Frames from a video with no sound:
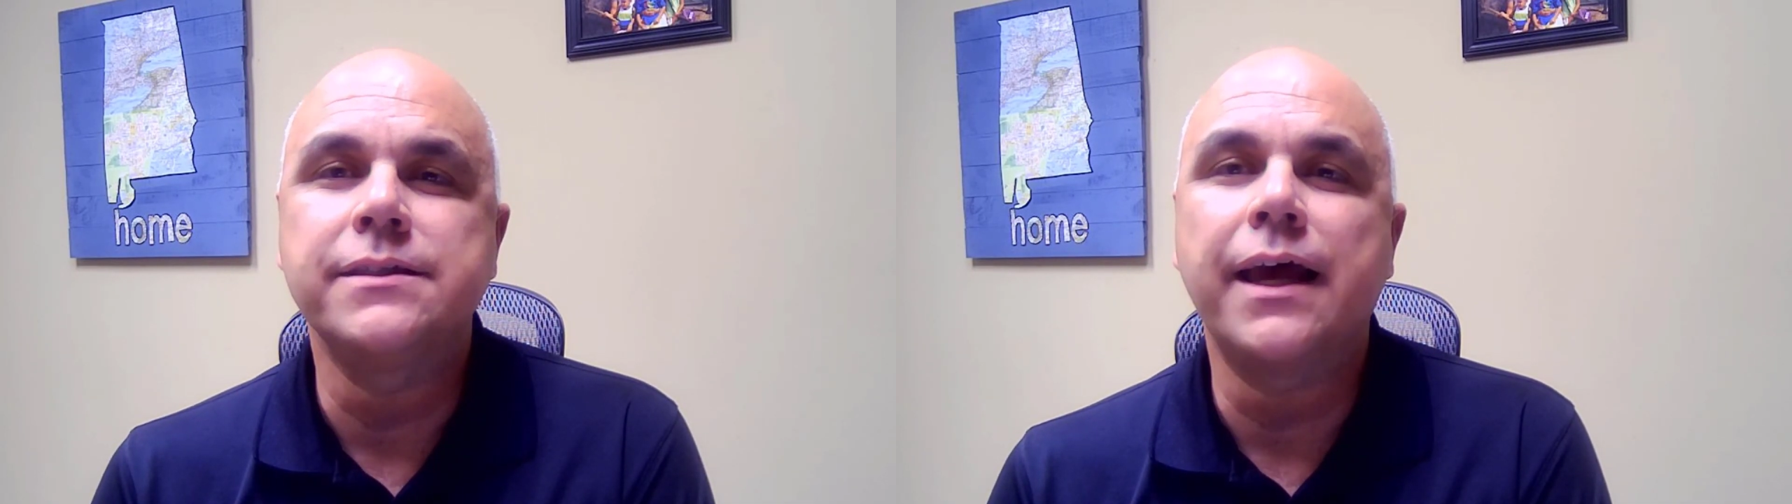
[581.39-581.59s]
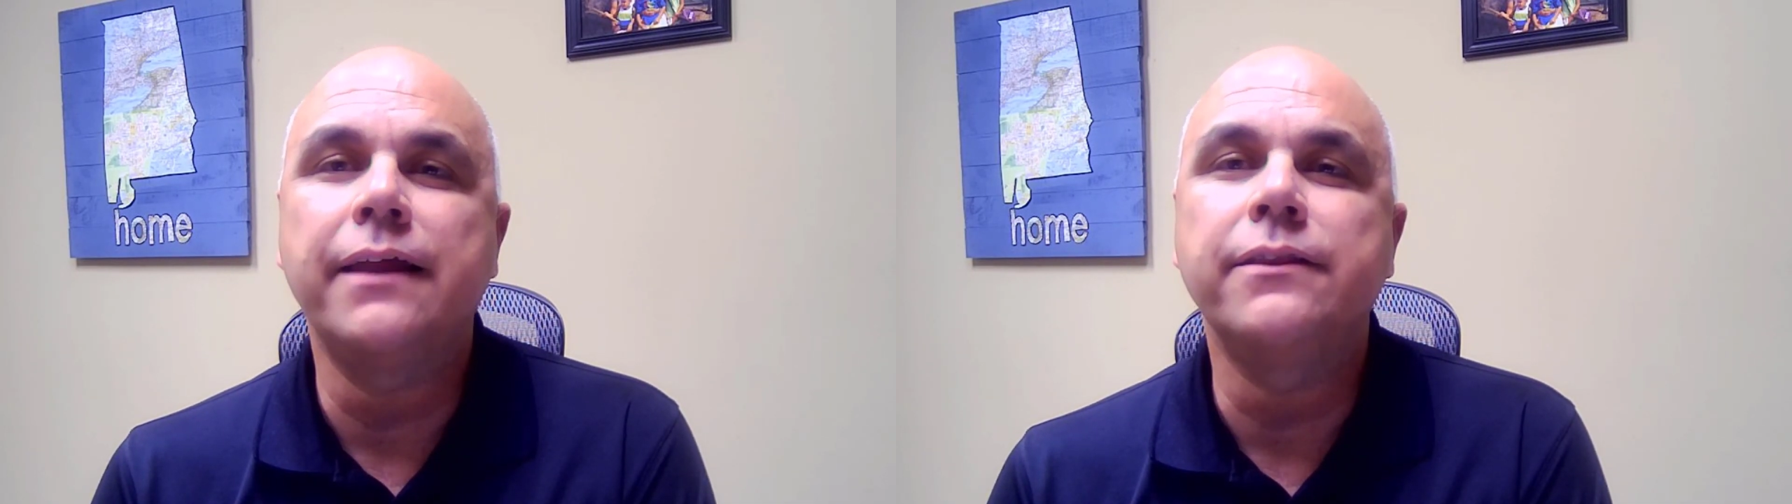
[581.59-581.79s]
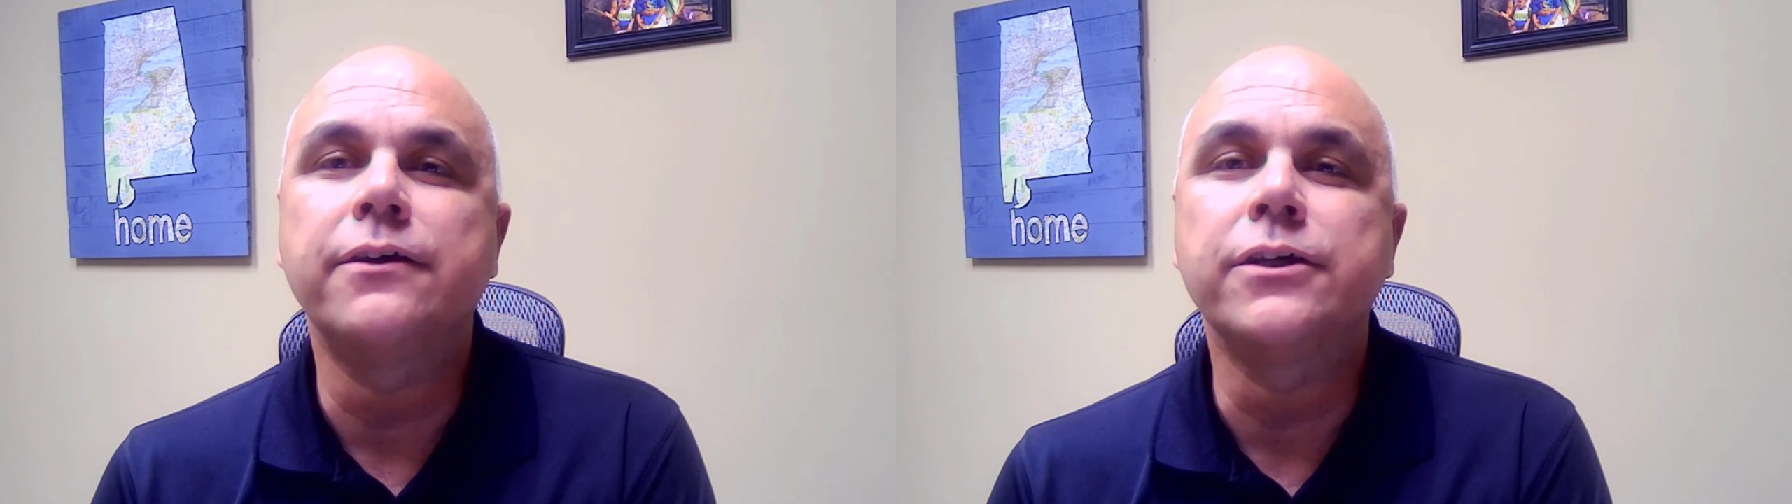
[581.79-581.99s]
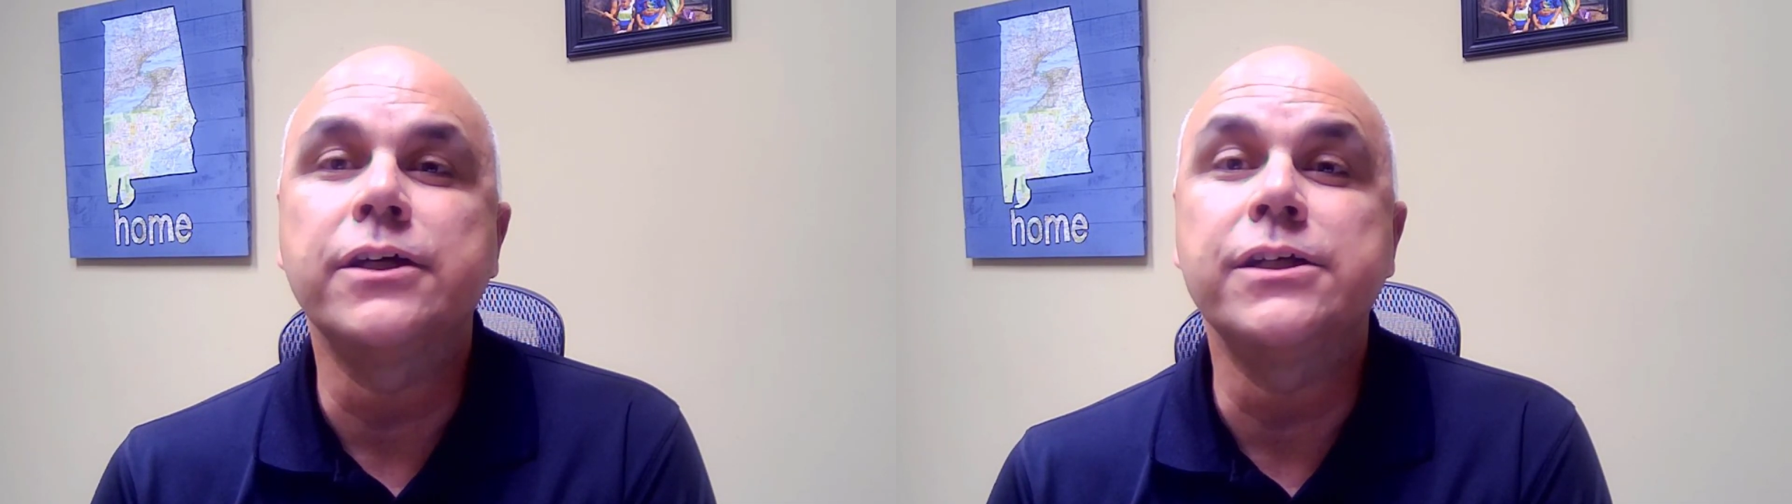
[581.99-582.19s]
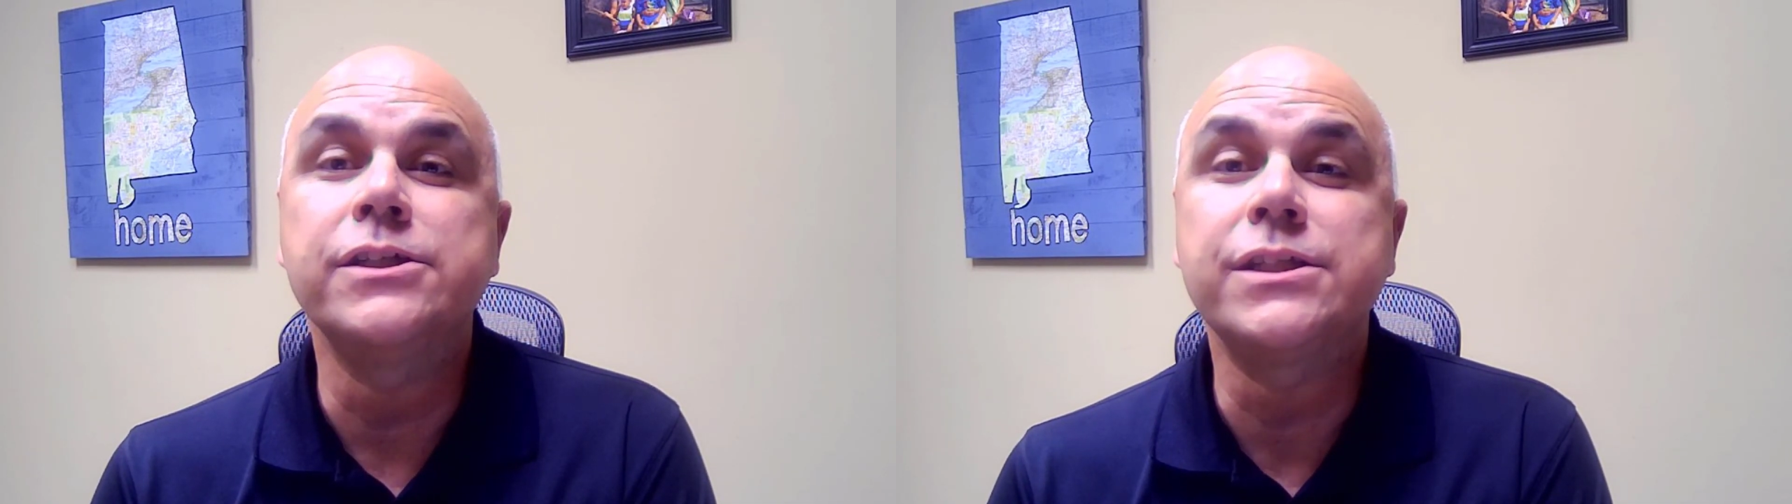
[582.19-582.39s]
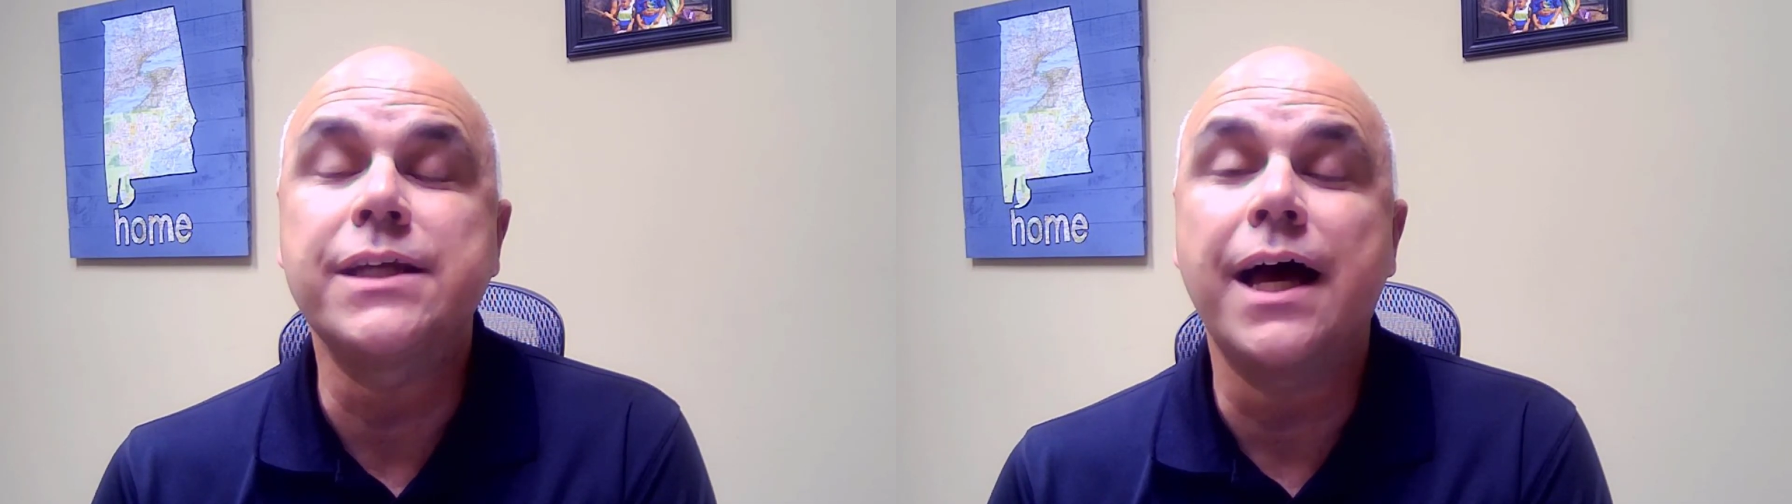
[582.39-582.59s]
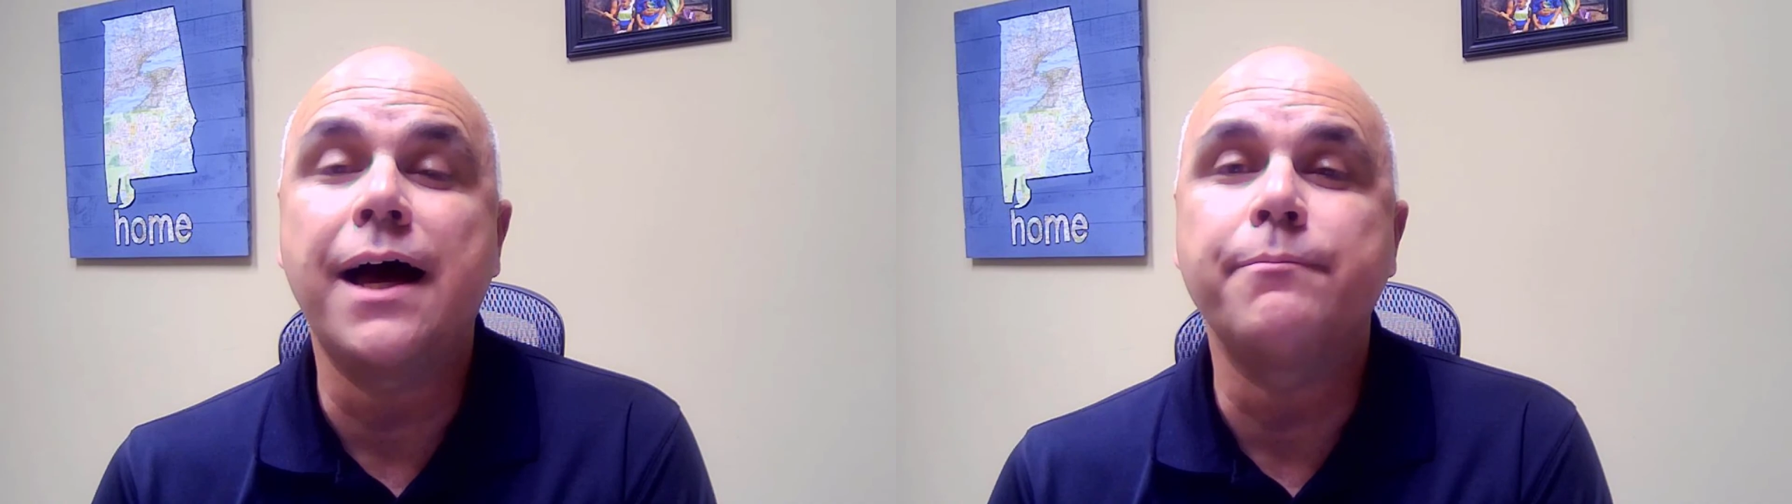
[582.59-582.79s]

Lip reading: and they're going to stop